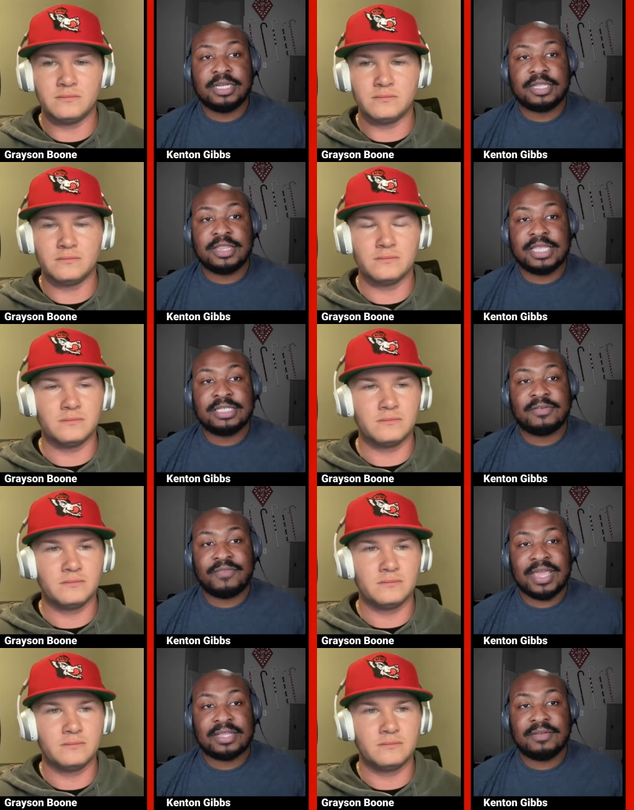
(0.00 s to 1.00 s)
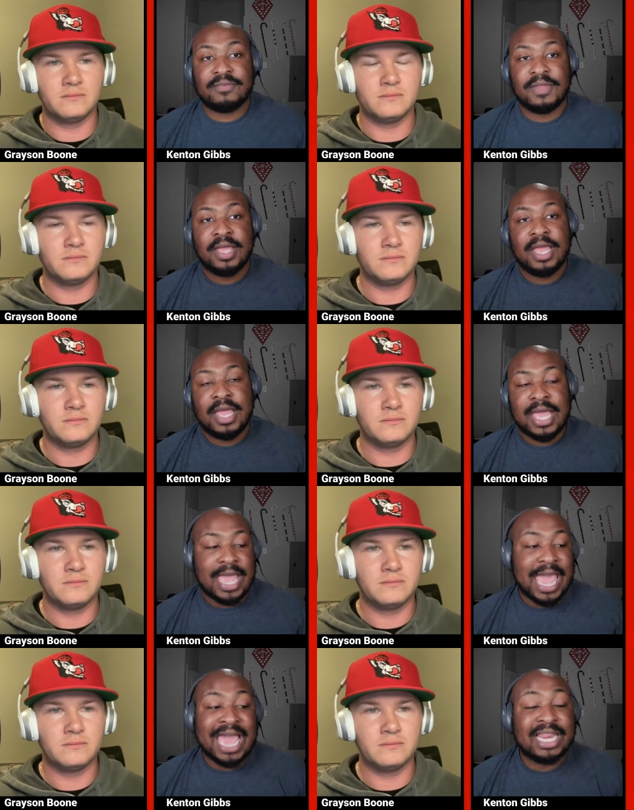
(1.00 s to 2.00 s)
Speaker 1: look this effective
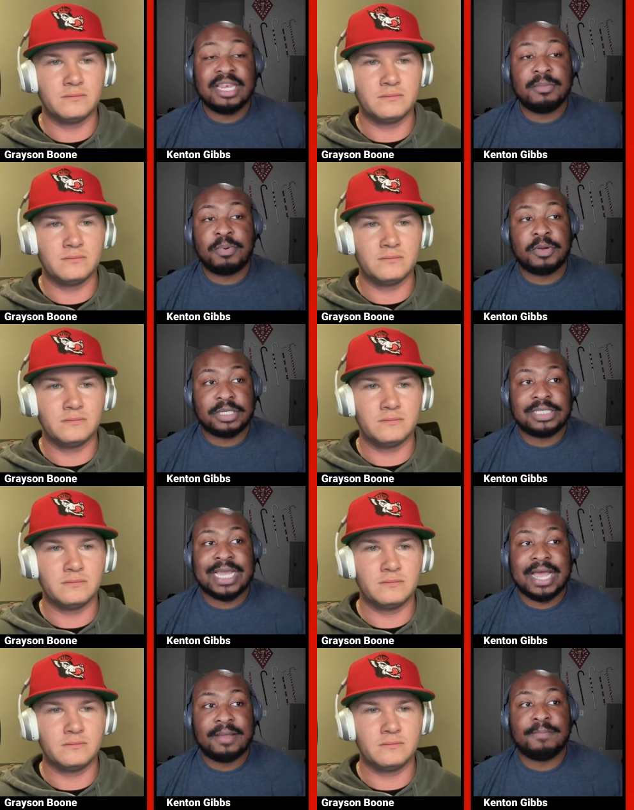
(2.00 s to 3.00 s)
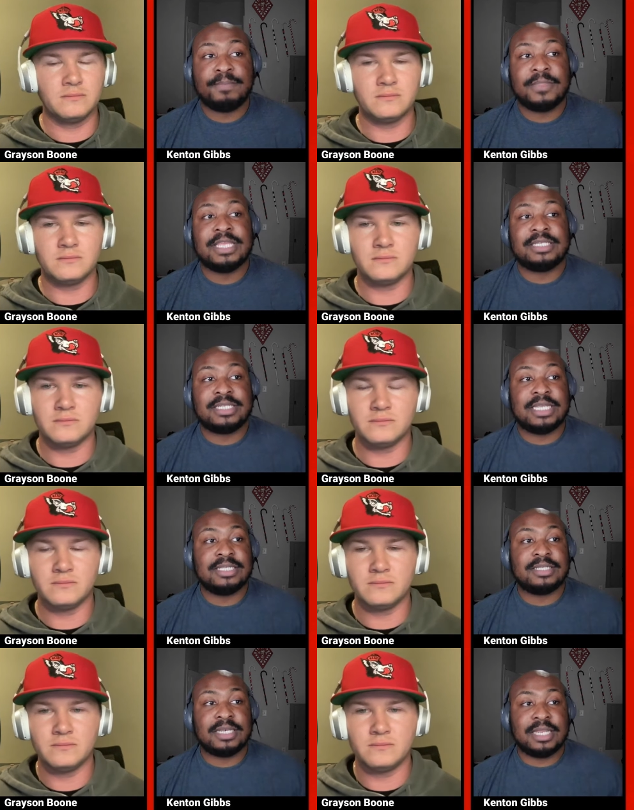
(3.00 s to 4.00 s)
at any point in time this
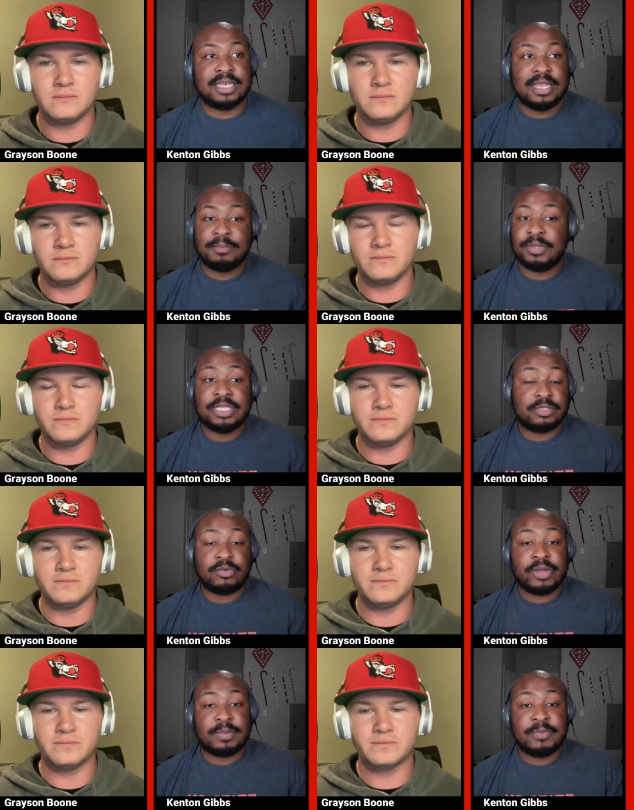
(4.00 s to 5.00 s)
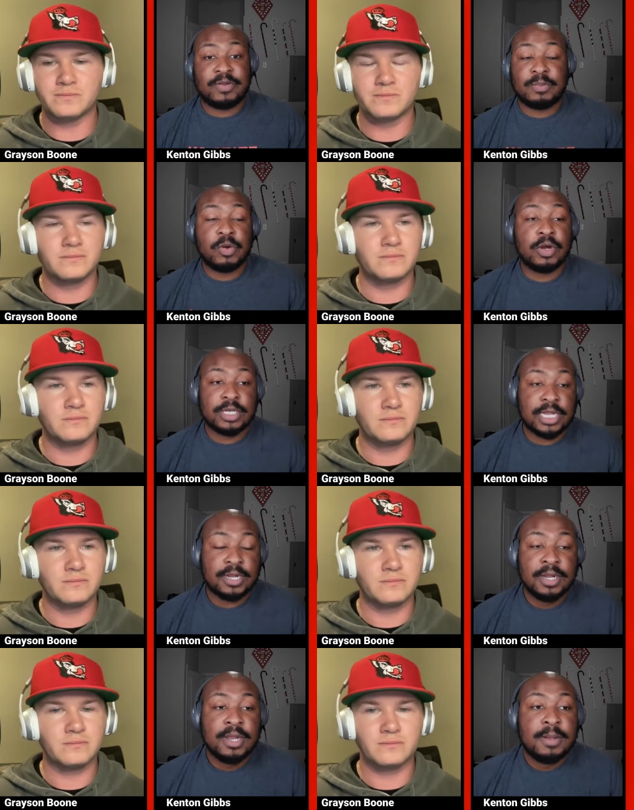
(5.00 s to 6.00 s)
season. And, and please correct me if I'm wrong there.
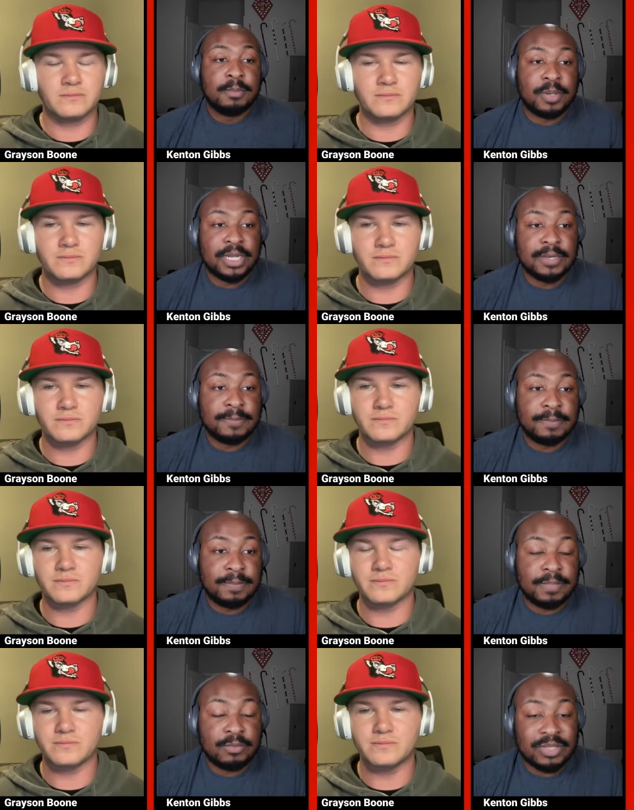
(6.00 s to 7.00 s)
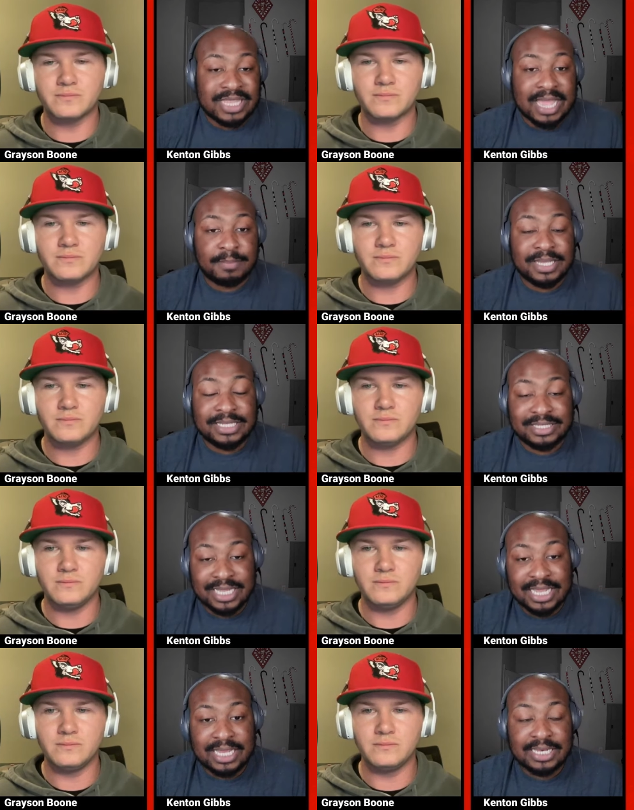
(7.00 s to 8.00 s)
But with that being
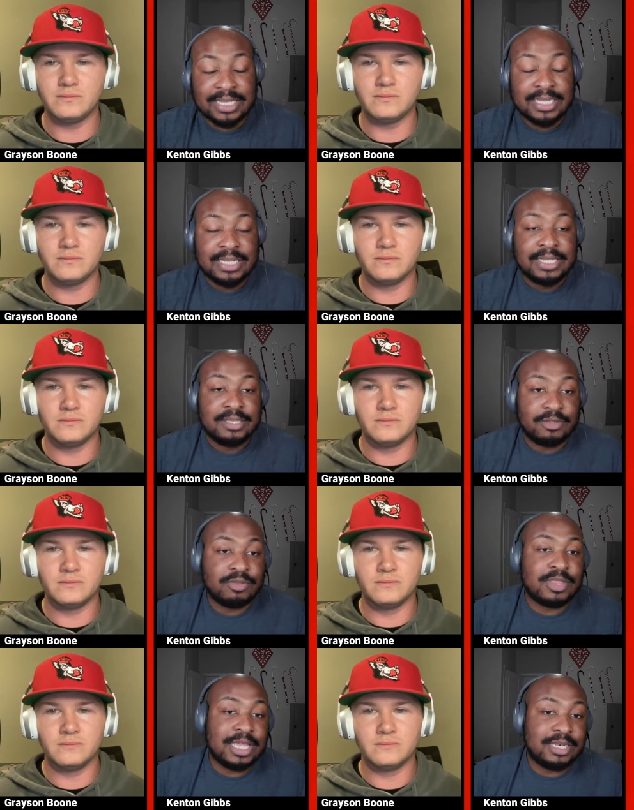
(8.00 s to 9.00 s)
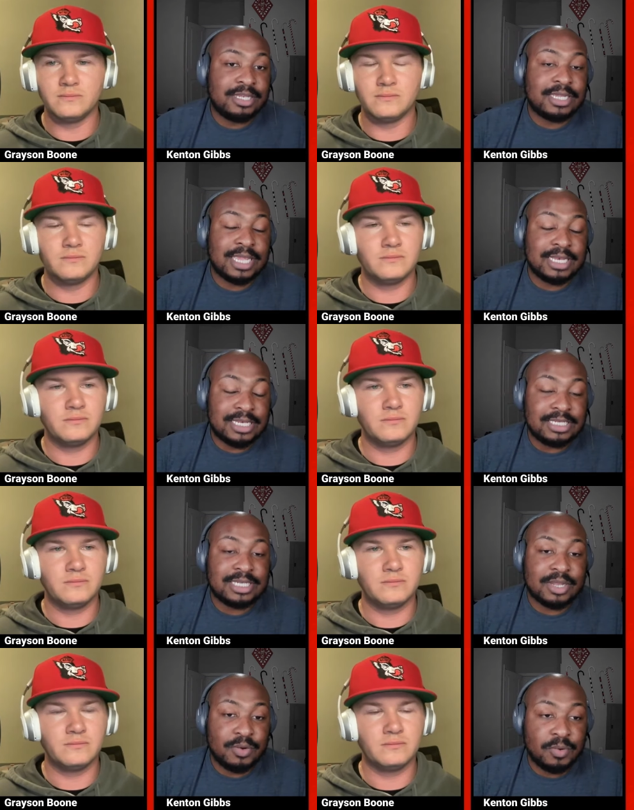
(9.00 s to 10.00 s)
said, you then look at D
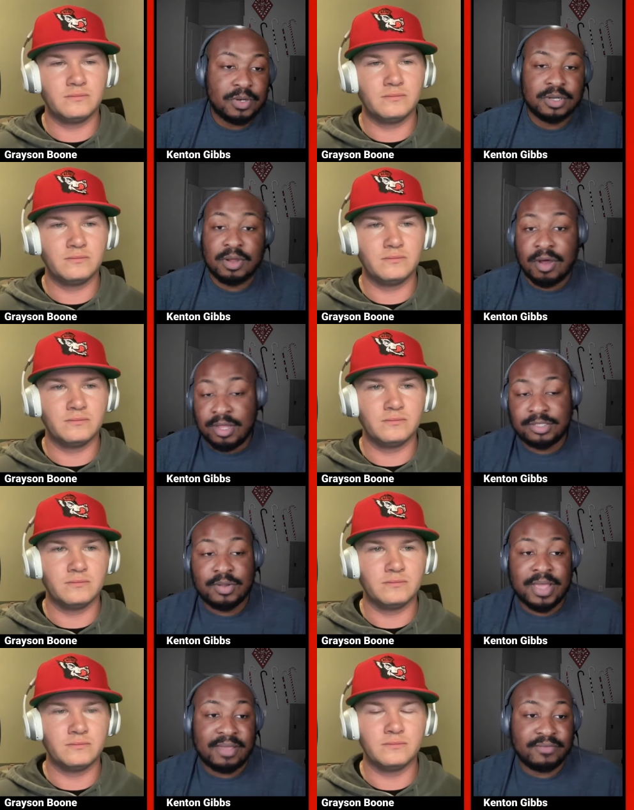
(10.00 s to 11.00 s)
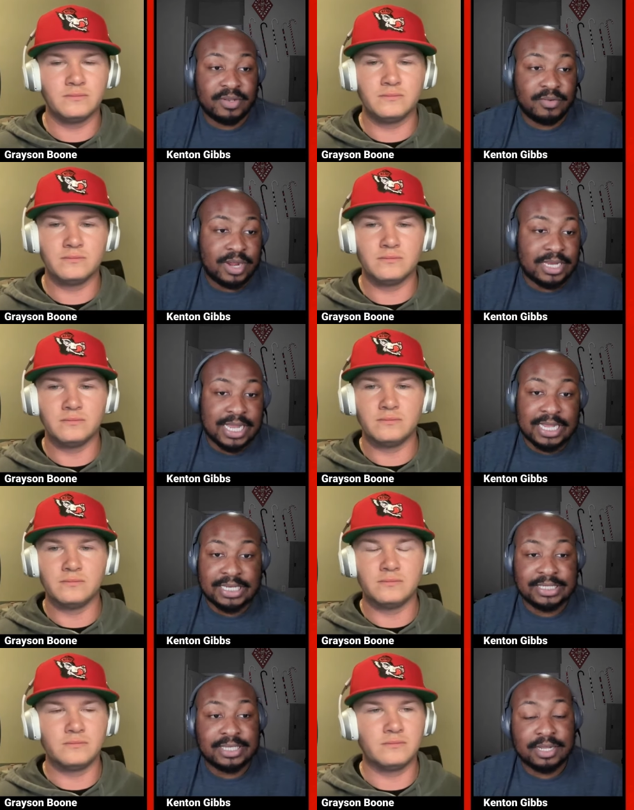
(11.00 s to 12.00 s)
J Horne also having a great night.
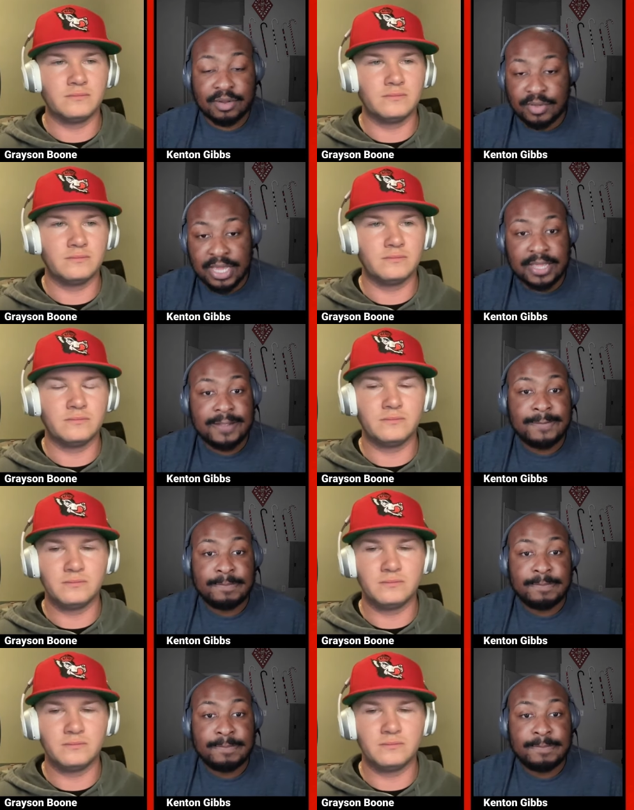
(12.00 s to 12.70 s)
And it's like, okay,